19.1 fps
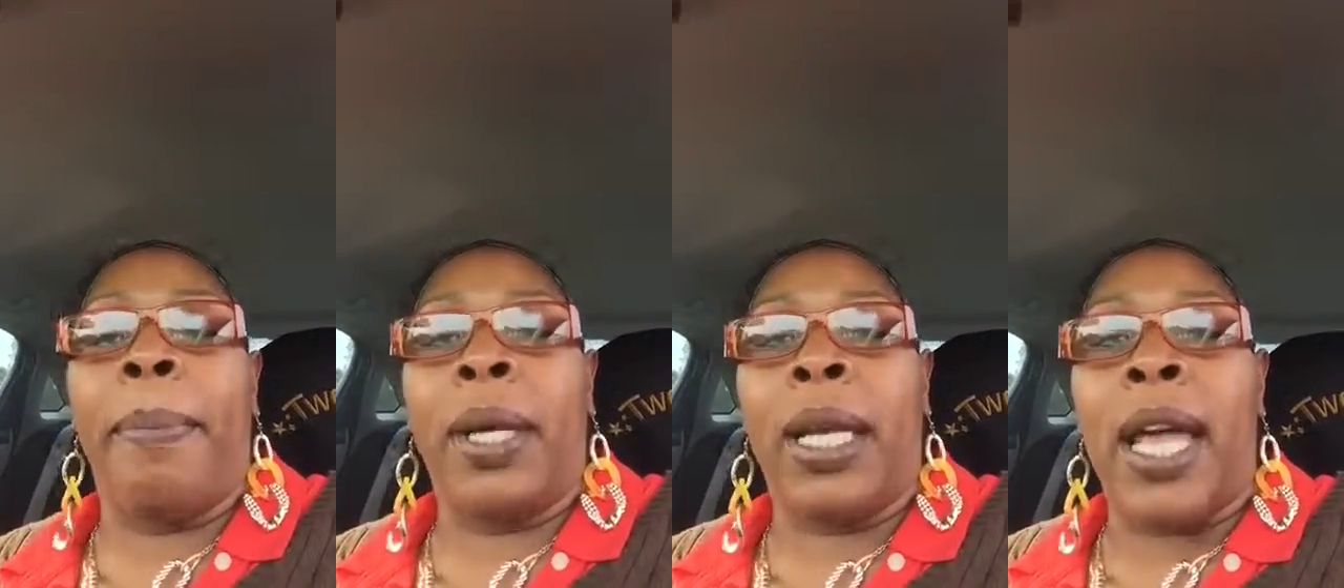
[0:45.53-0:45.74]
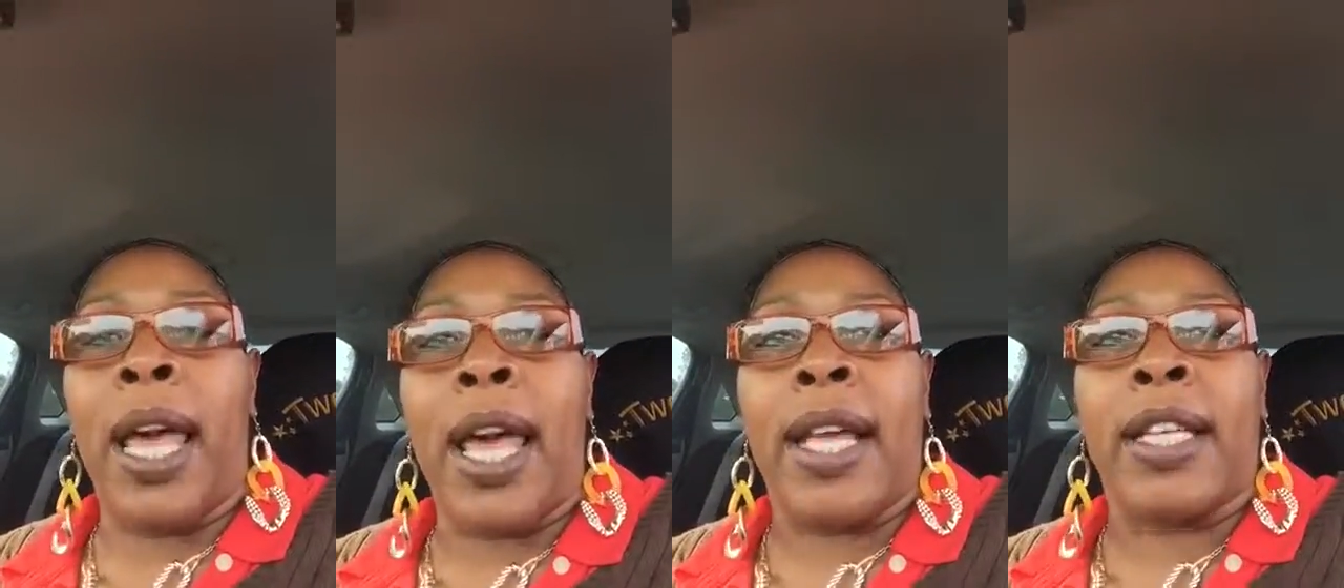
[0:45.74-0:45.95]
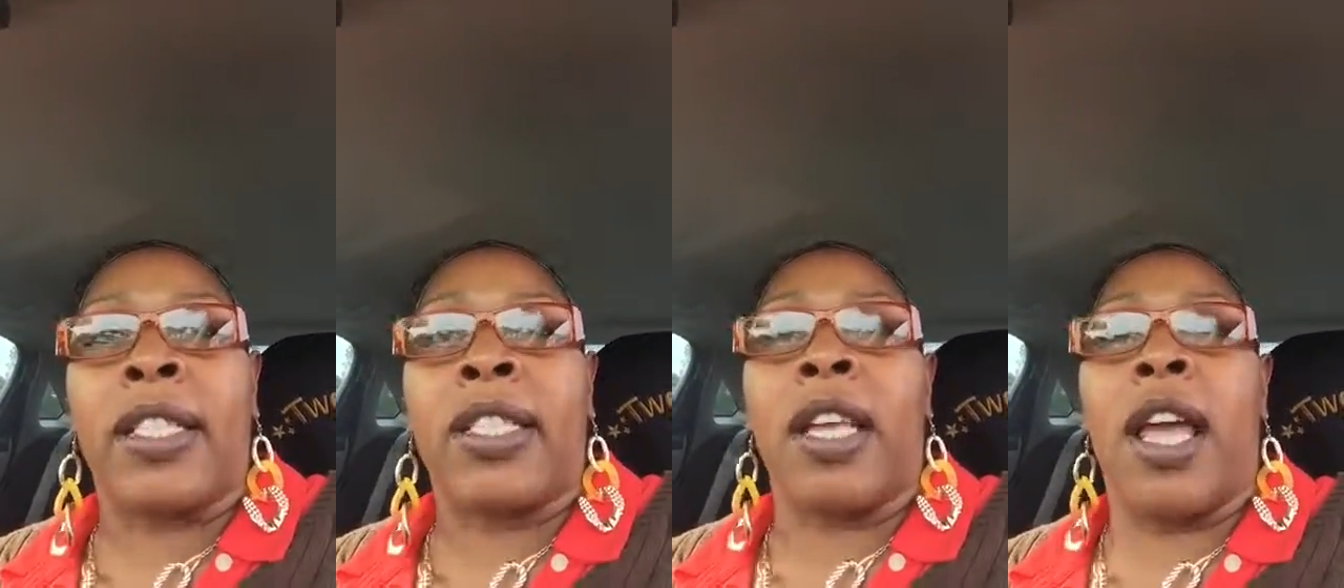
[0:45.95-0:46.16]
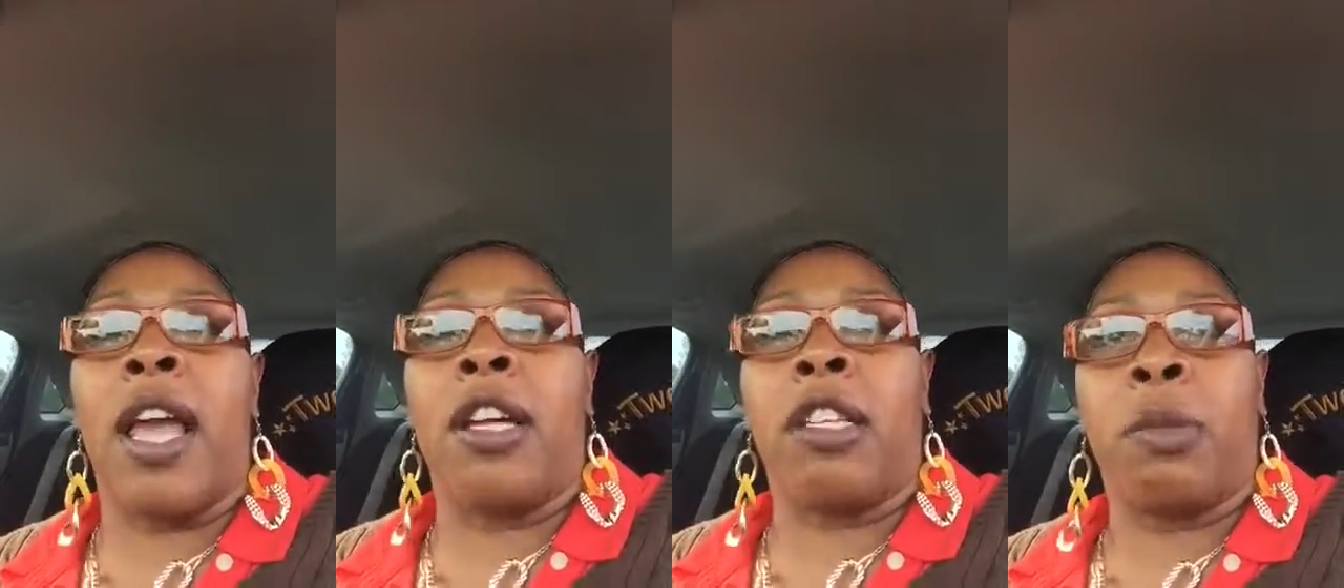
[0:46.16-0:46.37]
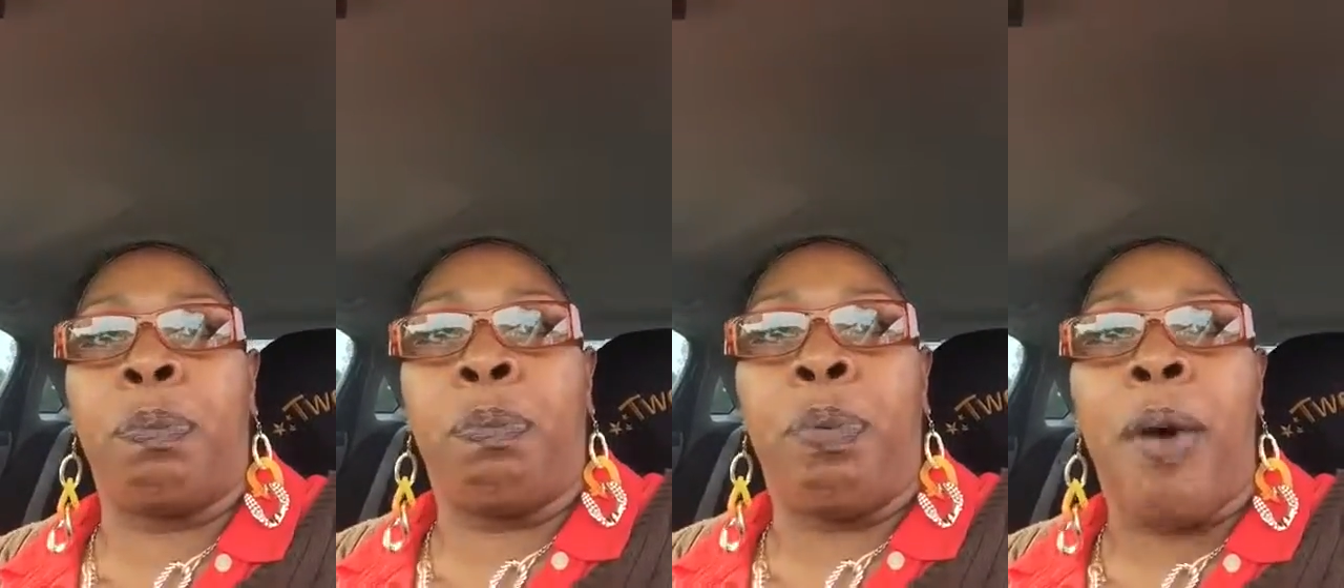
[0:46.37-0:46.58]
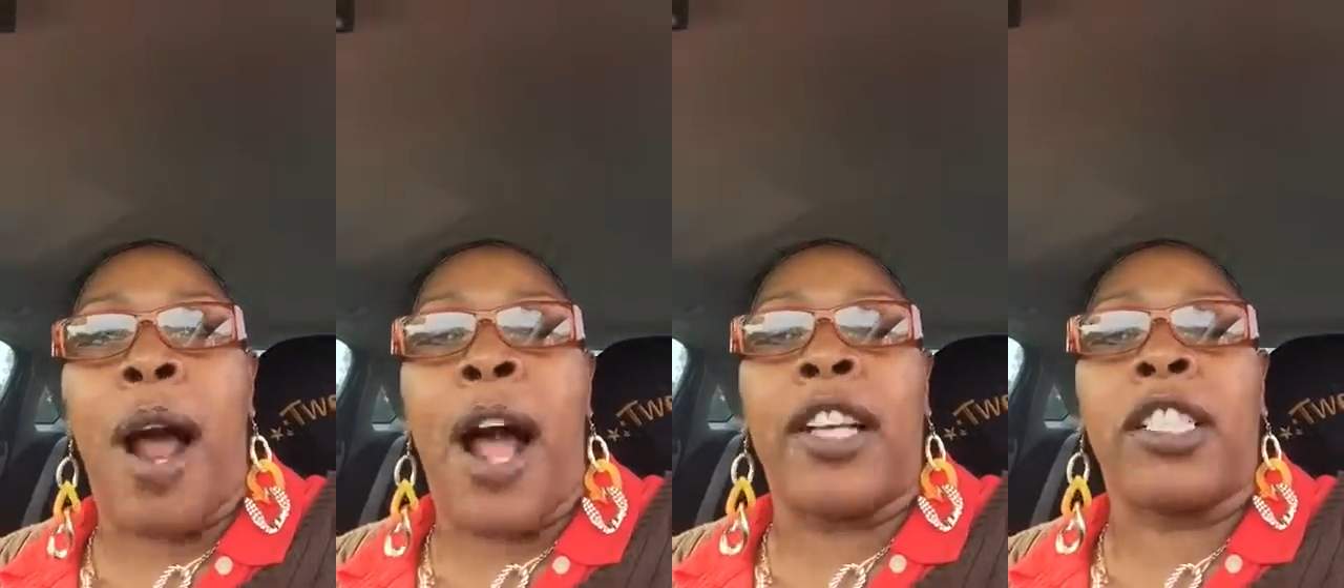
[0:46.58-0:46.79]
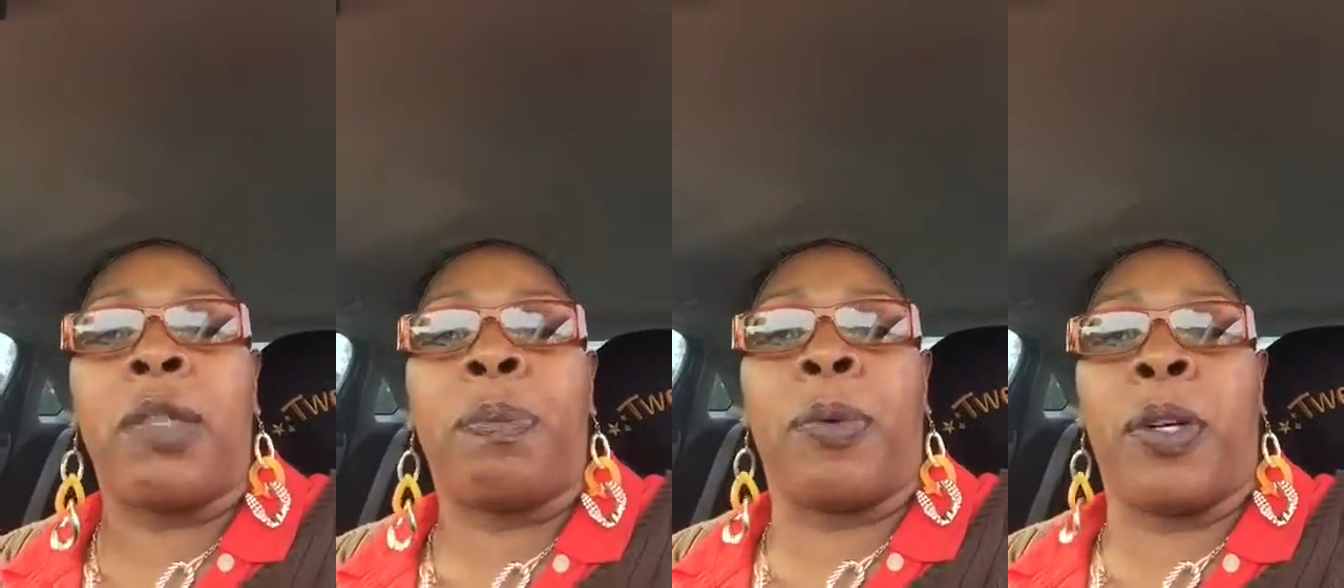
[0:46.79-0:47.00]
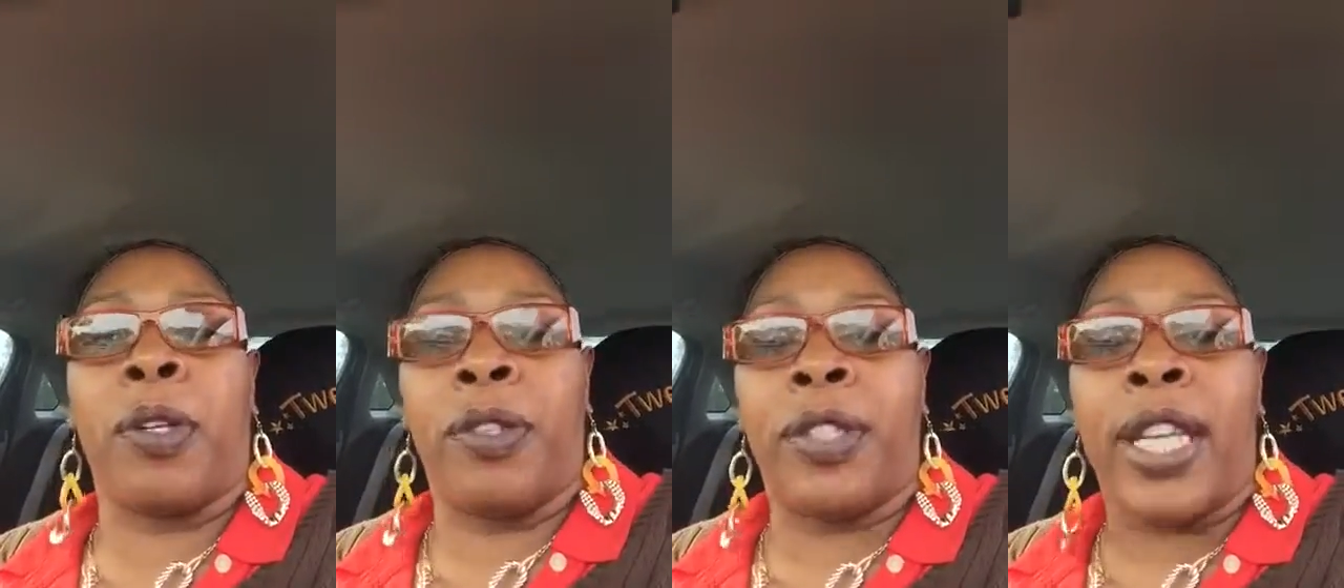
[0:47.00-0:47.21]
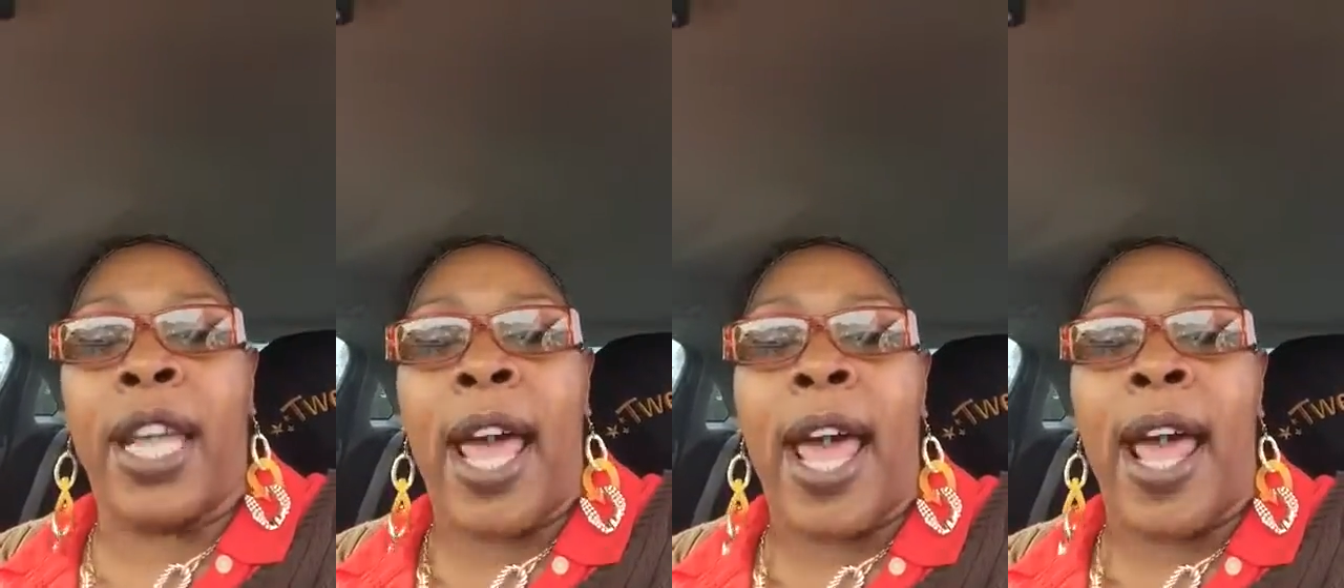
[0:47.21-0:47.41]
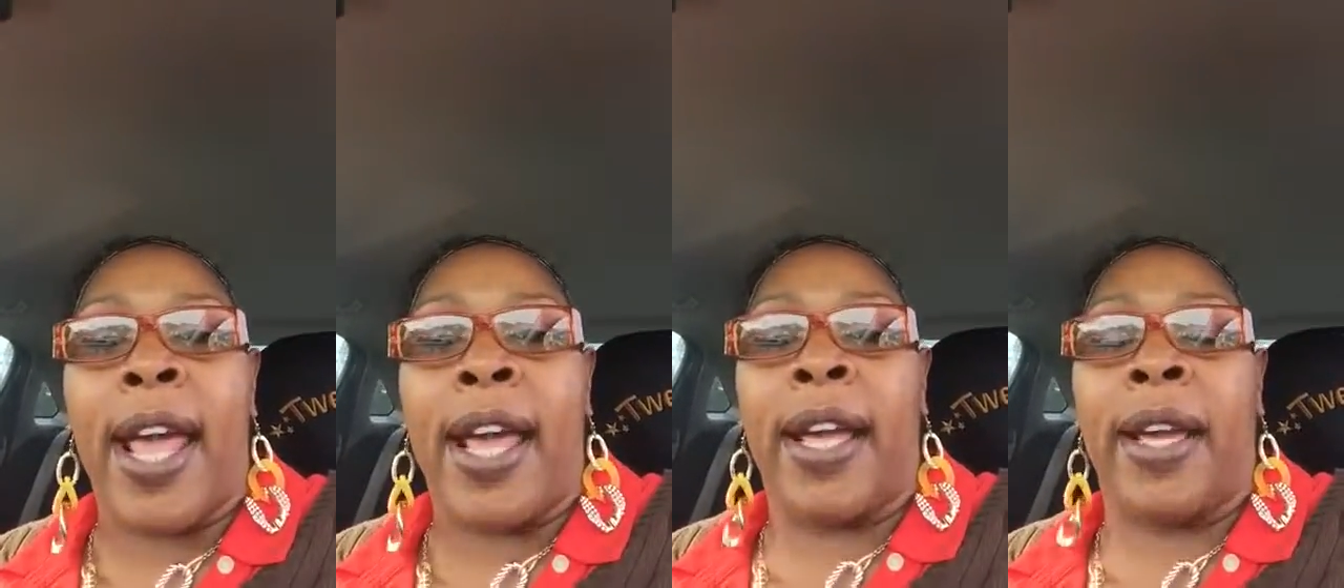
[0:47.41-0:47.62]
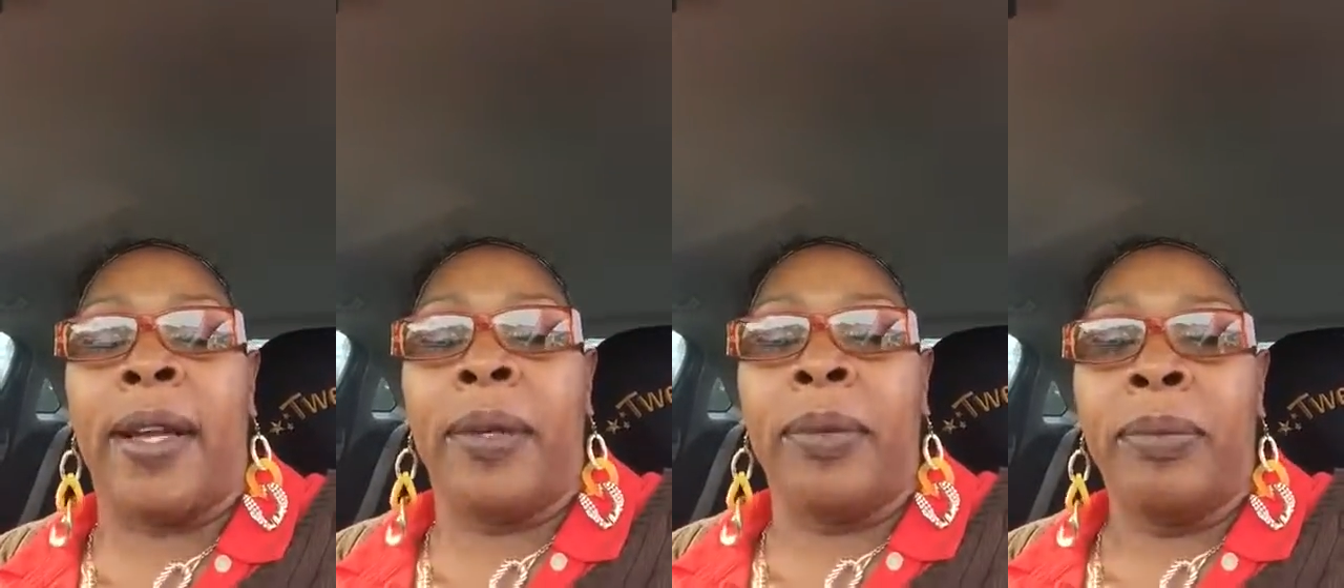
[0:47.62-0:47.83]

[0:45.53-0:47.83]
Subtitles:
blessed and prosperous day